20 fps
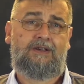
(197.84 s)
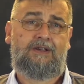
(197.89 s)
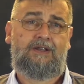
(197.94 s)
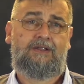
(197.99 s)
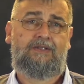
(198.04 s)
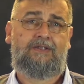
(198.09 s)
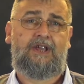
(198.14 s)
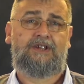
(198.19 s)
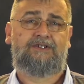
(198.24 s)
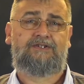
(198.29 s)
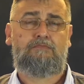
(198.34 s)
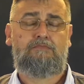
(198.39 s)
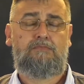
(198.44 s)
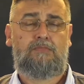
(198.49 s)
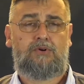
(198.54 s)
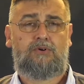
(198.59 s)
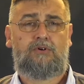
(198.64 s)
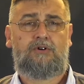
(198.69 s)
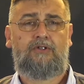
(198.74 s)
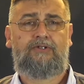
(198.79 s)
There's
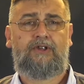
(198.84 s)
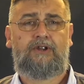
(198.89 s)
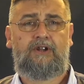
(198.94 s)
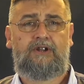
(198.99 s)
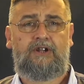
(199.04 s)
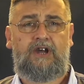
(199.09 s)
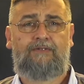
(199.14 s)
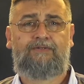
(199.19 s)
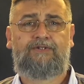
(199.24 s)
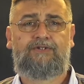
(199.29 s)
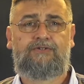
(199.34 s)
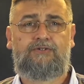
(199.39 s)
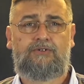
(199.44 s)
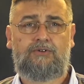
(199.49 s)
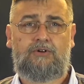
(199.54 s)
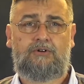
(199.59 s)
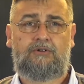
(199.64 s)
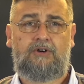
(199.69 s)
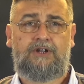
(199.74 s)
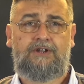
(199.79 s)
more than enough
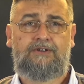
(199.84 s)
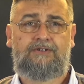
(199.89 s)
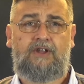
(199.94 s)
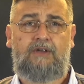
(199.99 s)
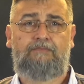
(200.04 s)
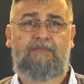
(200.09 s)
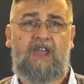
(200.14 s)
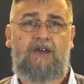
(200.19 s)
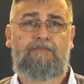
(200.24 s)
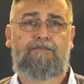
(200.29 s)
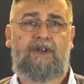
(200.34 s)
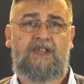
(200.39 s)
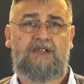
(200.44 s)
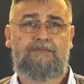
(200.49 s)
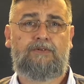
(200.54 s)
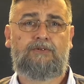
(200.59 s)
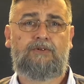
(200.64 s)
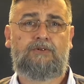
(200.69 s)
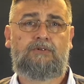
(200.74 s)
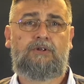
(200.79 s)
stories about
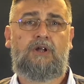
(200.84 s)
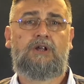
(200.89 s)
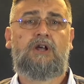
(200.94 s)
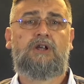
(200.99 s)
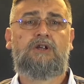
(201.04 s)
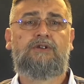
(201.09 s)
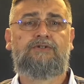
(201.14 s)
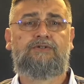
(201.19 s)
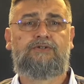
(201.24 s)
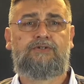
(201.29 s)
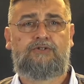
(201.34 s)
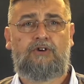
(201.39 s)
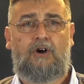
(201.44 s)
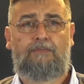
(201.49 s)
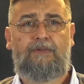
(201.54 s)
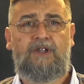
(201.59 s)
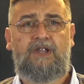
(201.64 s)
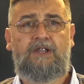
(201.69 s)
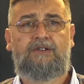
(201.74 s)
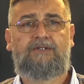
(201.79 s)
people
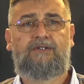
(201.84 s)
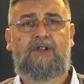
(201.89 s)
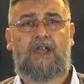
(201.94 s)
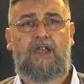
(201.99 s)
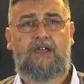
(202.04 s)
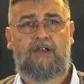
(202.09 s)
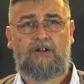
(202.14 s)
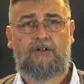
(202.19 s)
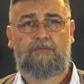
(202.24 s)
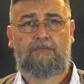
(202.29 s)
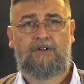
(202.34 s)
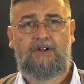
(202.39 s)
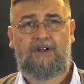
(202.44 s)
stopping to help